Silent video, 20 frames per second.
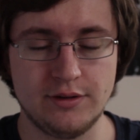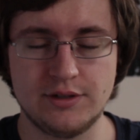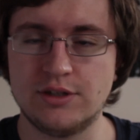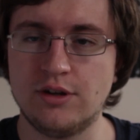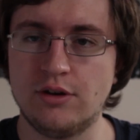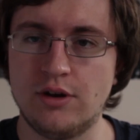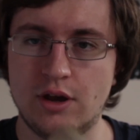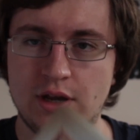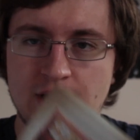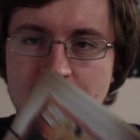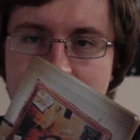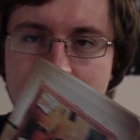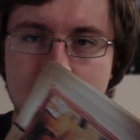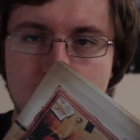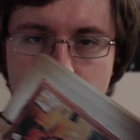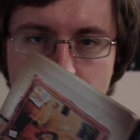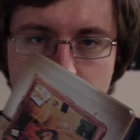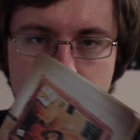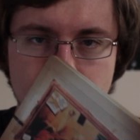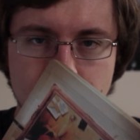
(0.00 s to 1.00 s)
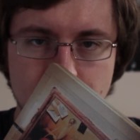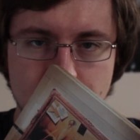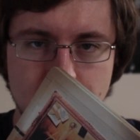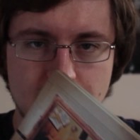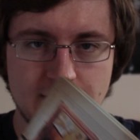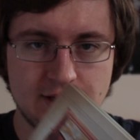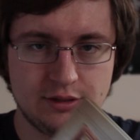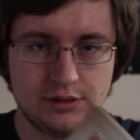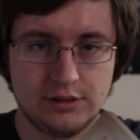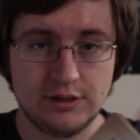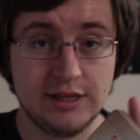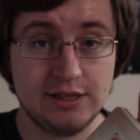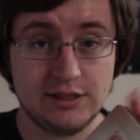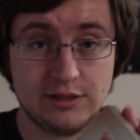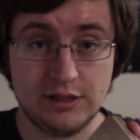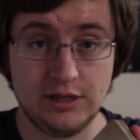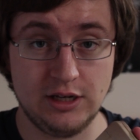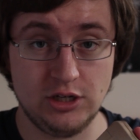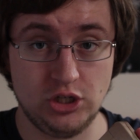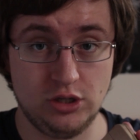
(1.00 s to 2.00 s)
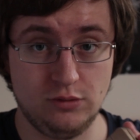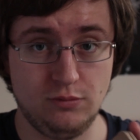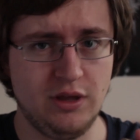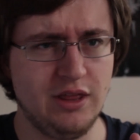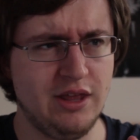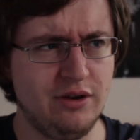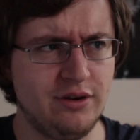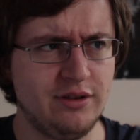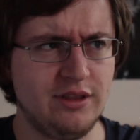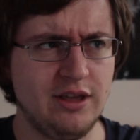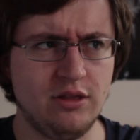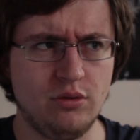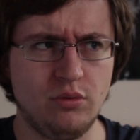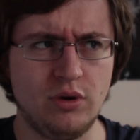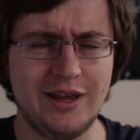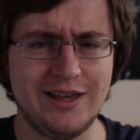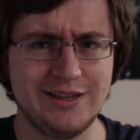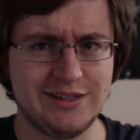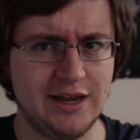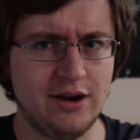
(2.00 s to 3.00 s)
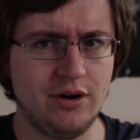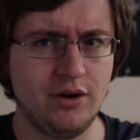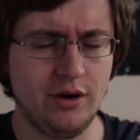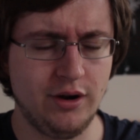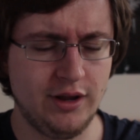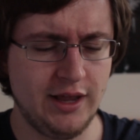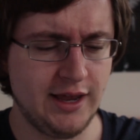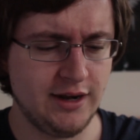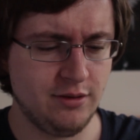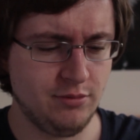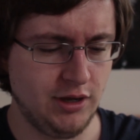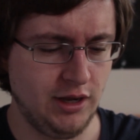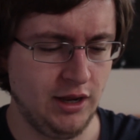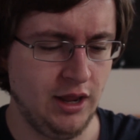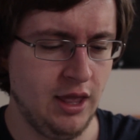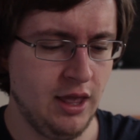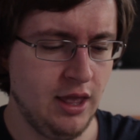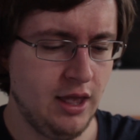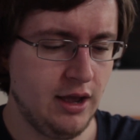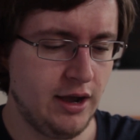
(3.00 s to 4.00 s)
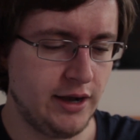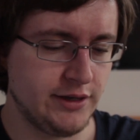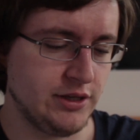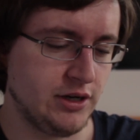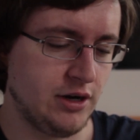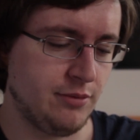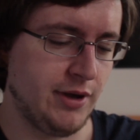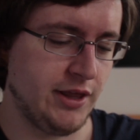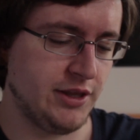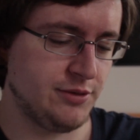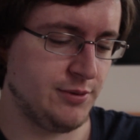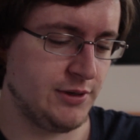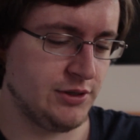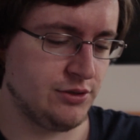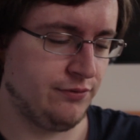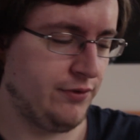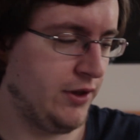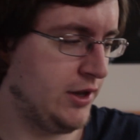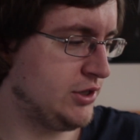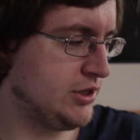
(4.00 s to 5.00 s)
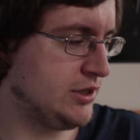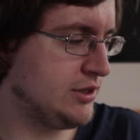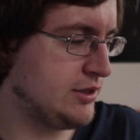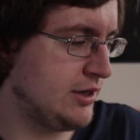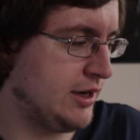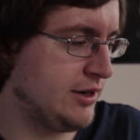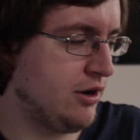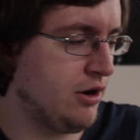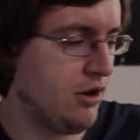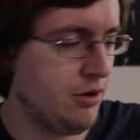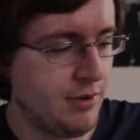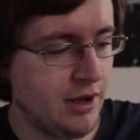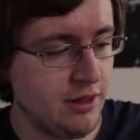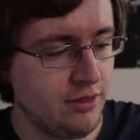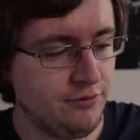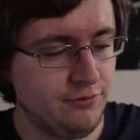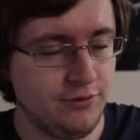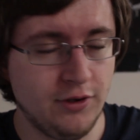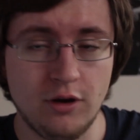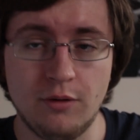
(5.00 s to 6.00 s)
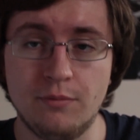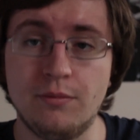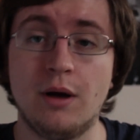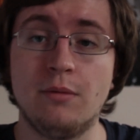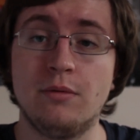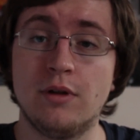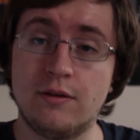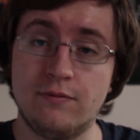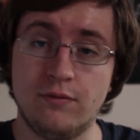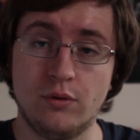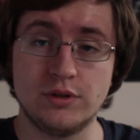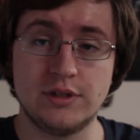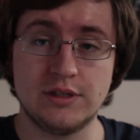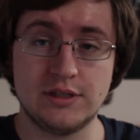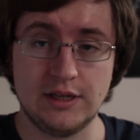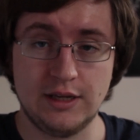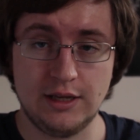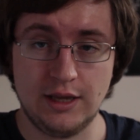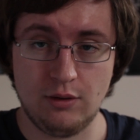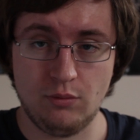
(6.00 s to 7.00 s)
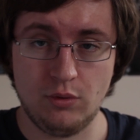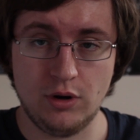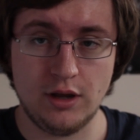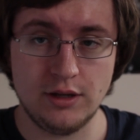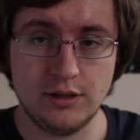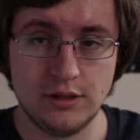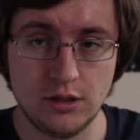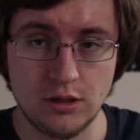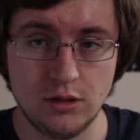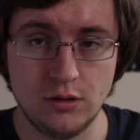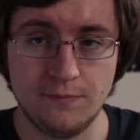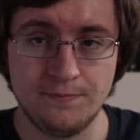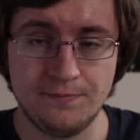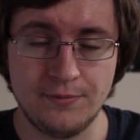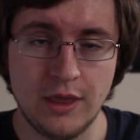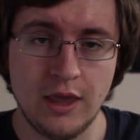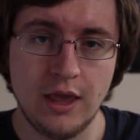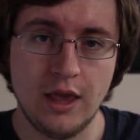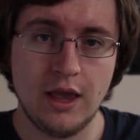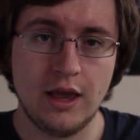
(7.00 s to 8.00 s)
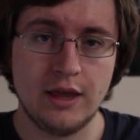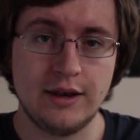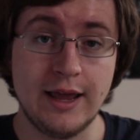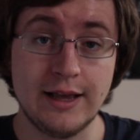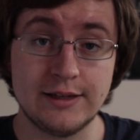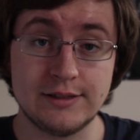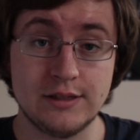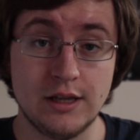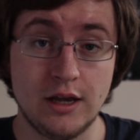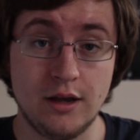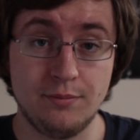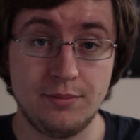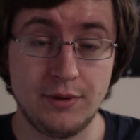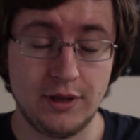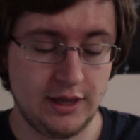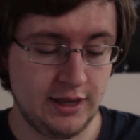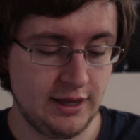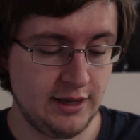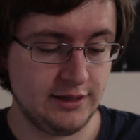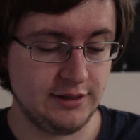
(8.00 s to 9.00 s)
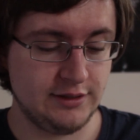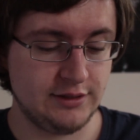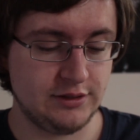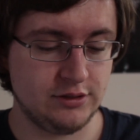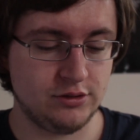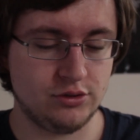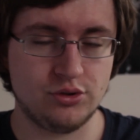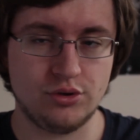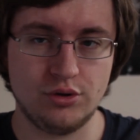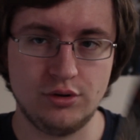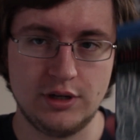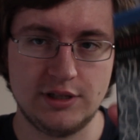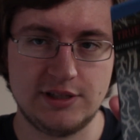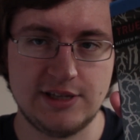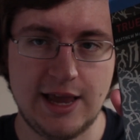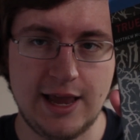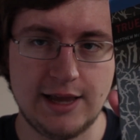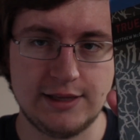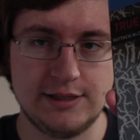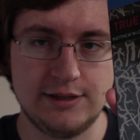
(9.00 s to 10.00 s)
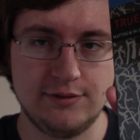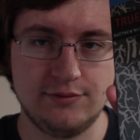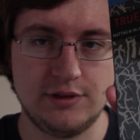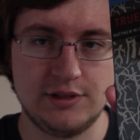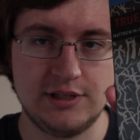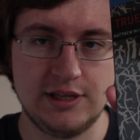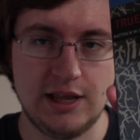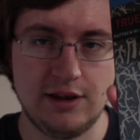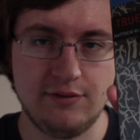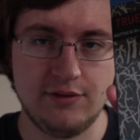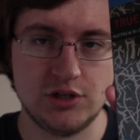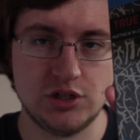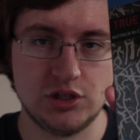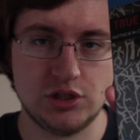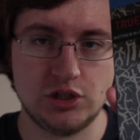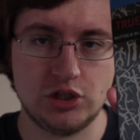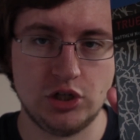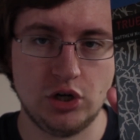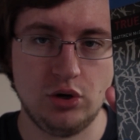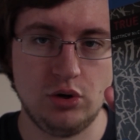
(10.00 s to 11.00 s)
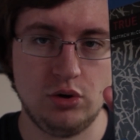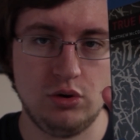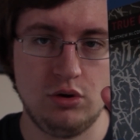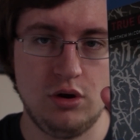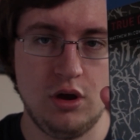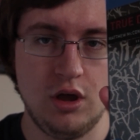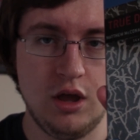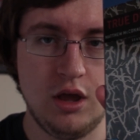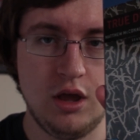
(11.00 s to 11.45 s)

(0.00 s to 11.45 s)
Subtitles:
Studio Canal releases this edition, but the other one is Arrow Academy. I don't know about the special features, I don't know about the film, but I'm looking forward to seeing it when I do. Next up is True Detective, the television show.